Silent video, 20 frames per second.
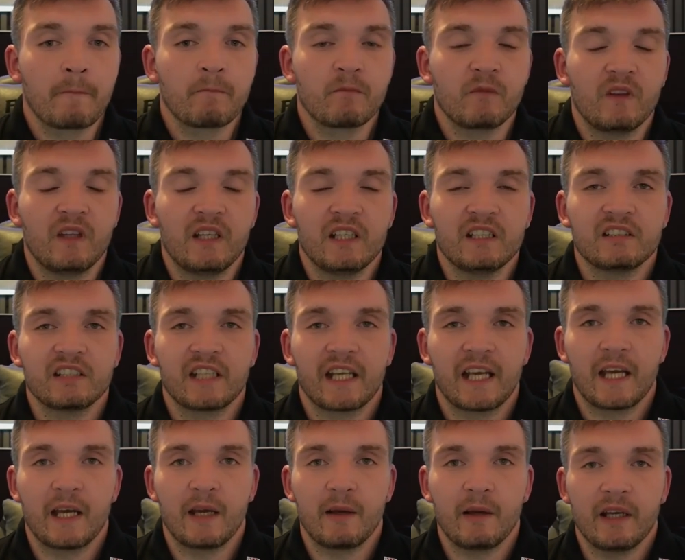This
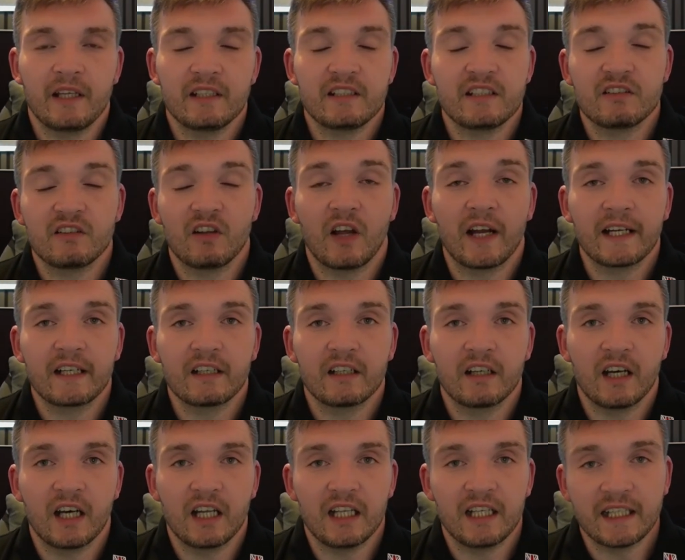is like
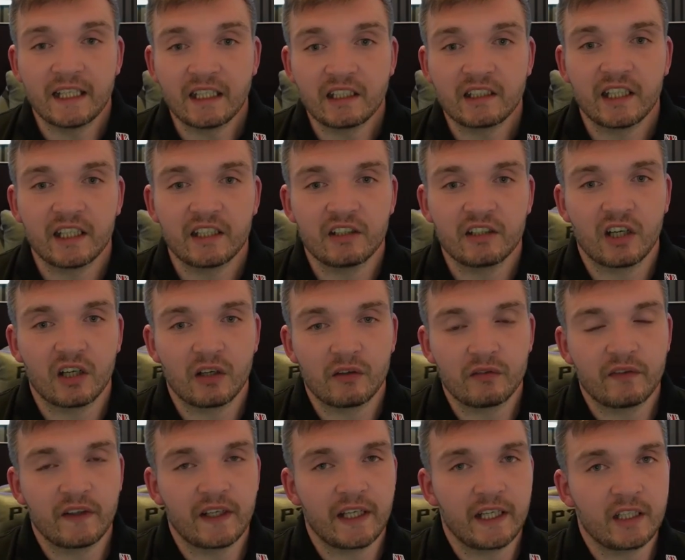a LinkedIn kind of
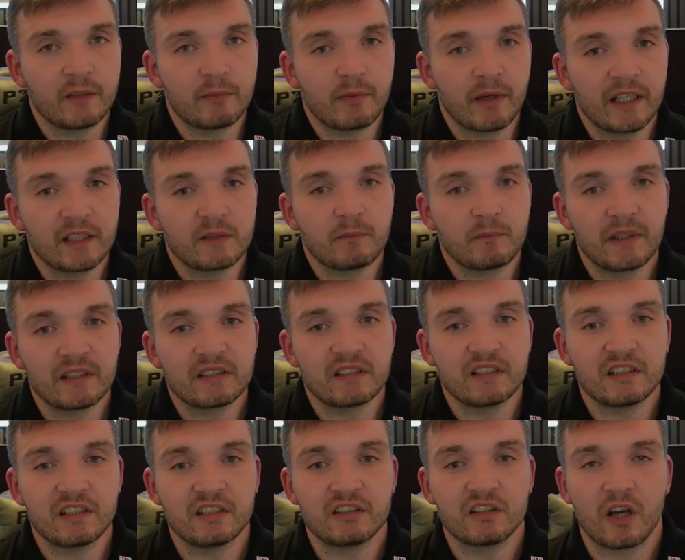feed, but it's
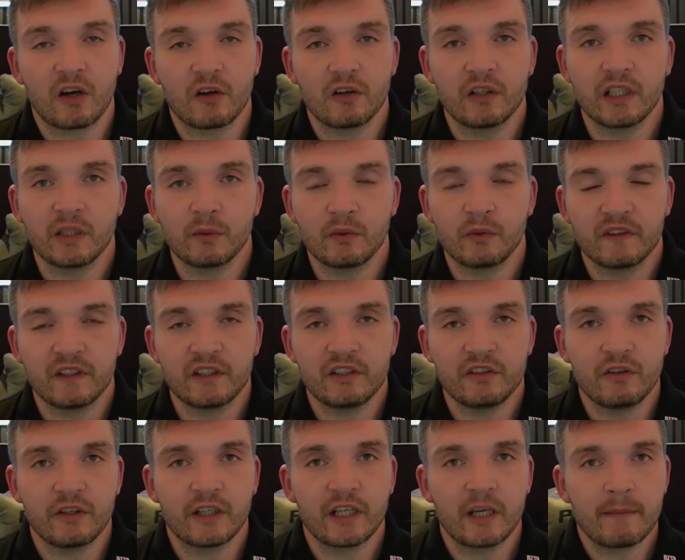businesses only within
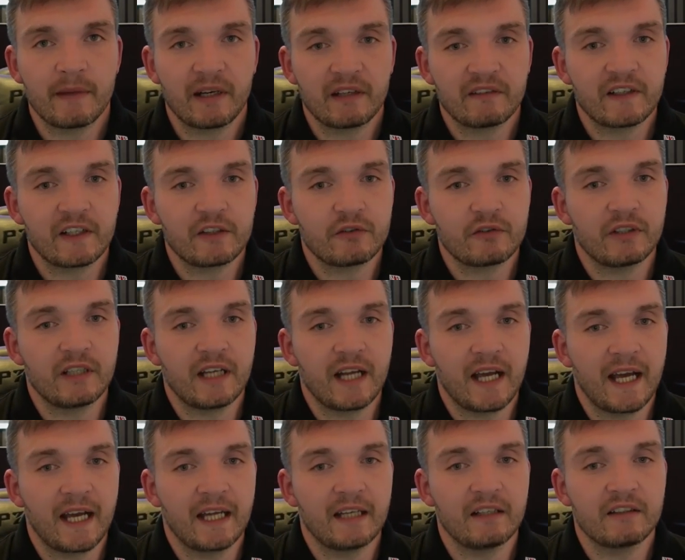UK manufacturing,
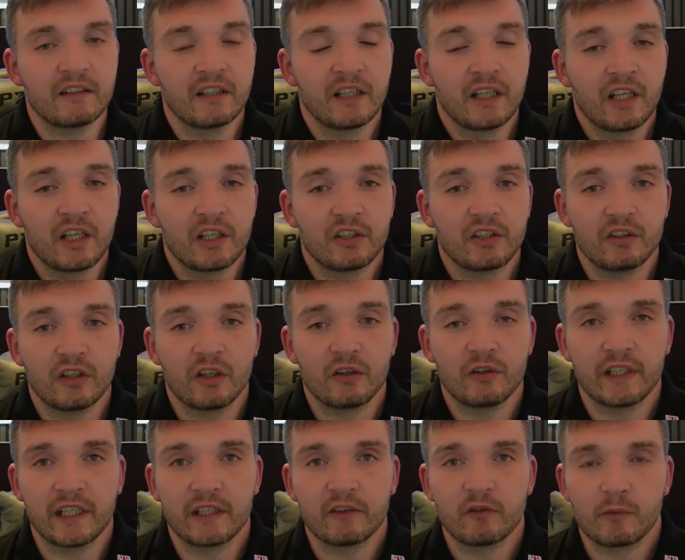and you'll
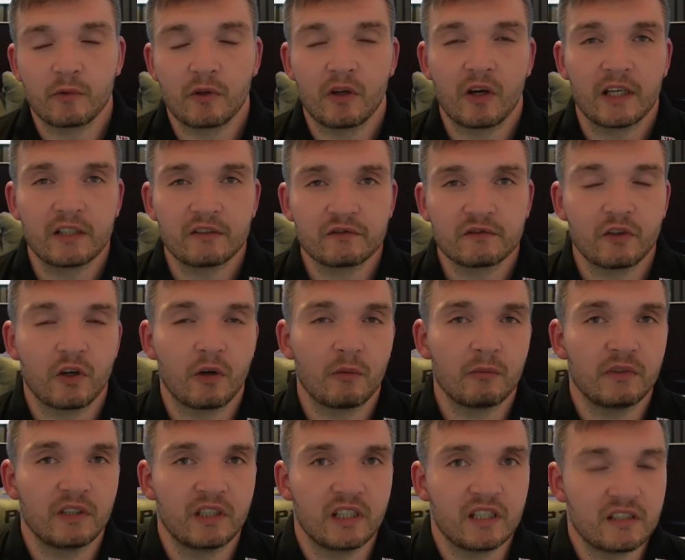only get replies
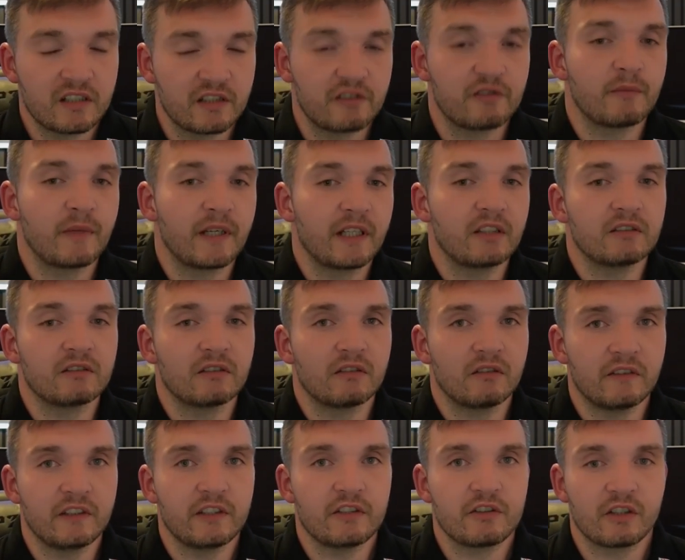from the decision makers
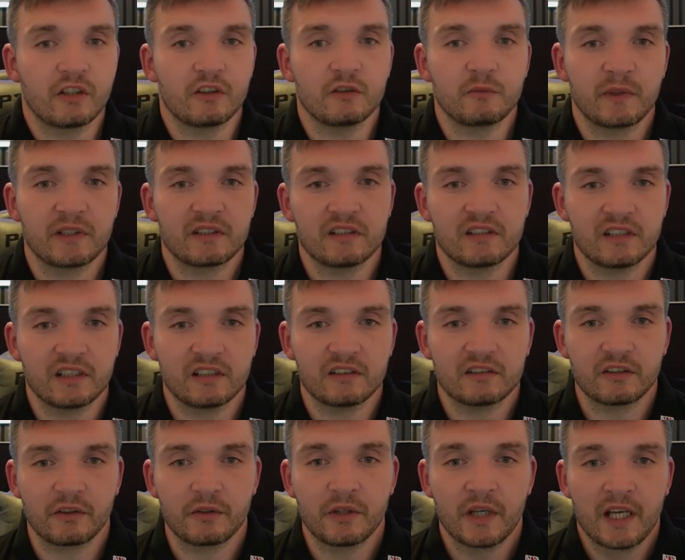of each of those businesses.
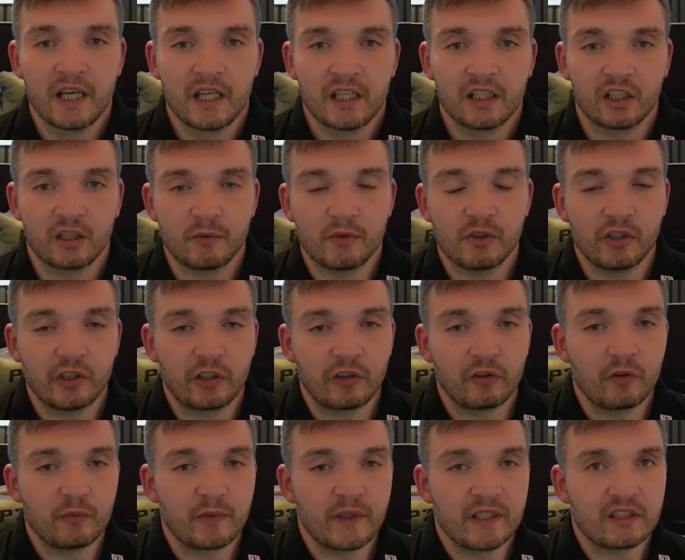So the community
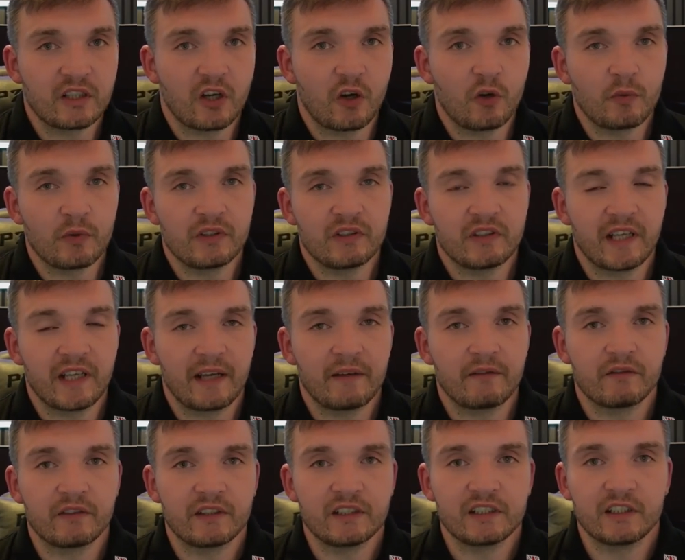group is open to
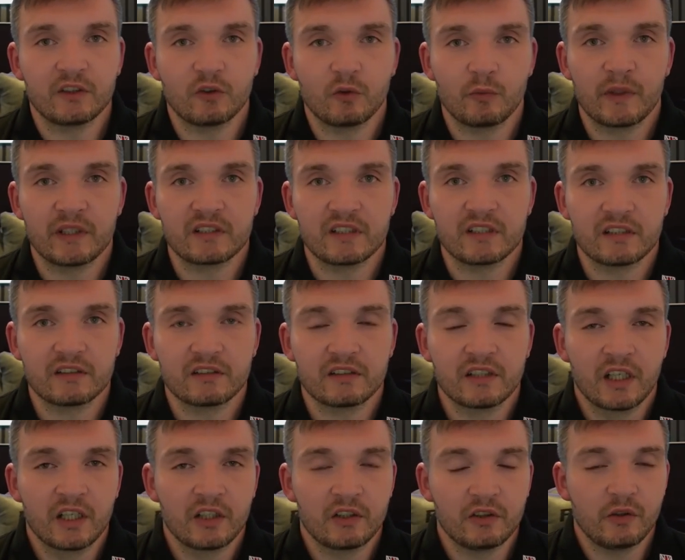every single business
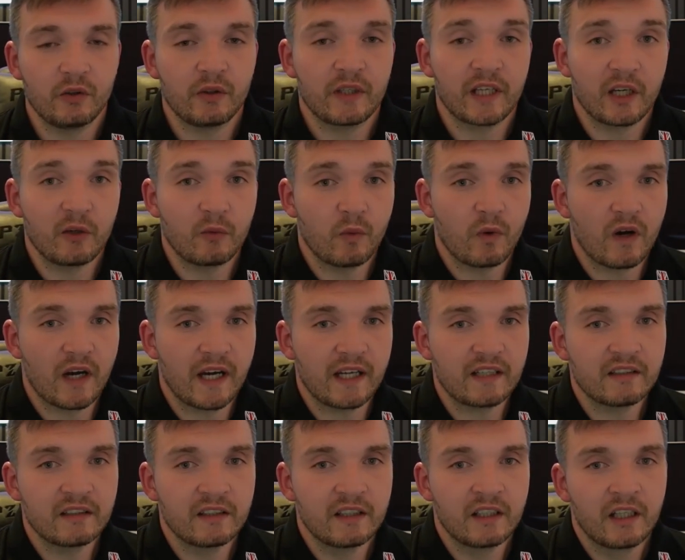UK wide.